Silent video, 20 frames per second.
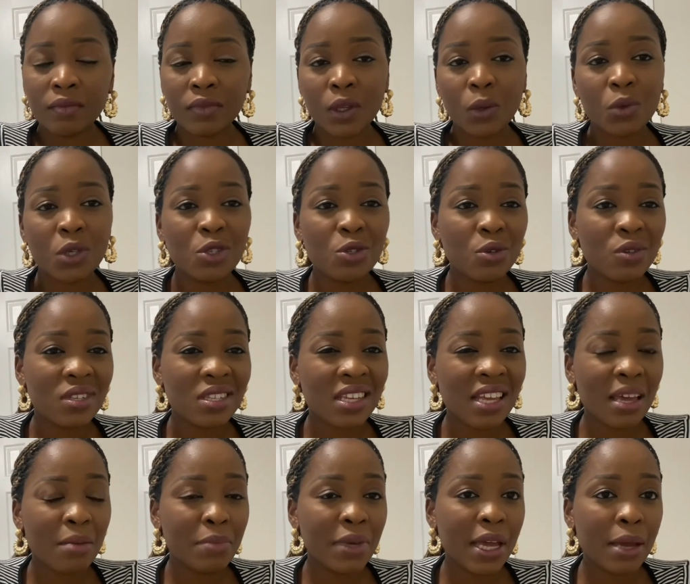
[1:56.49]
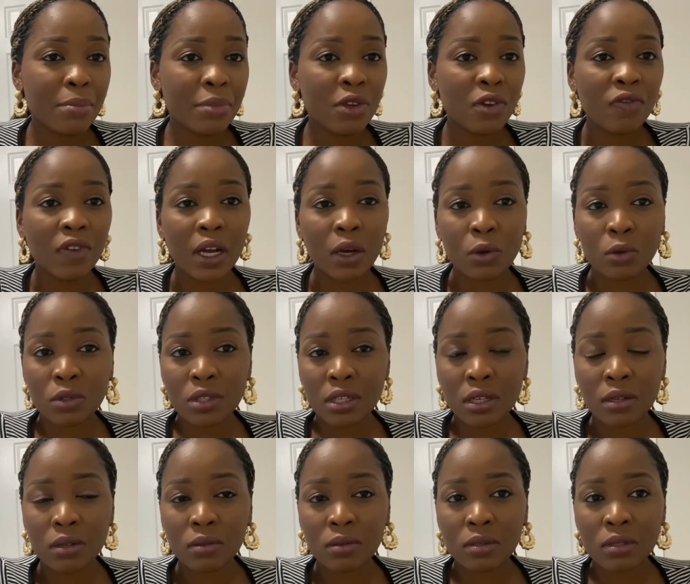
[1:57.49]
We chose Airbnb over
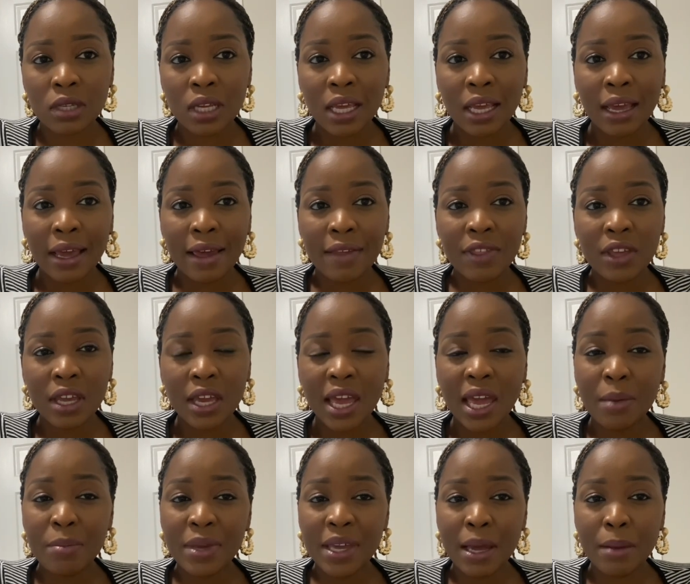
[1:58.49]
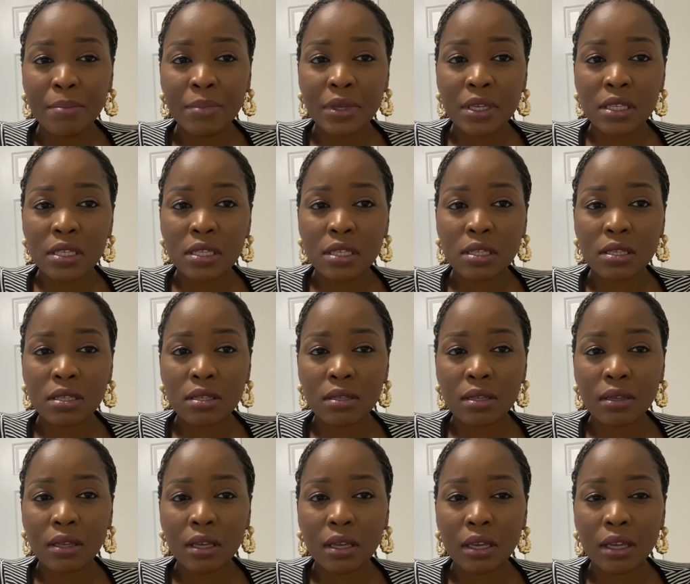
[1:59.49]
hotels. I think Airbnb is
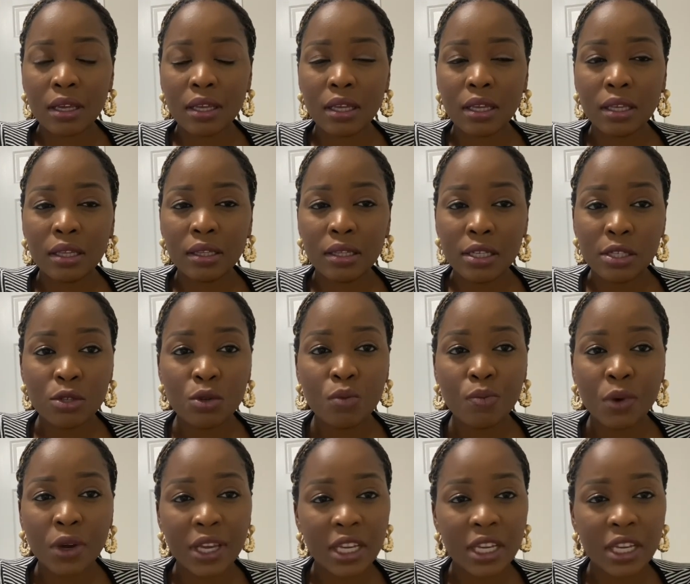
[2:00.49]
a little more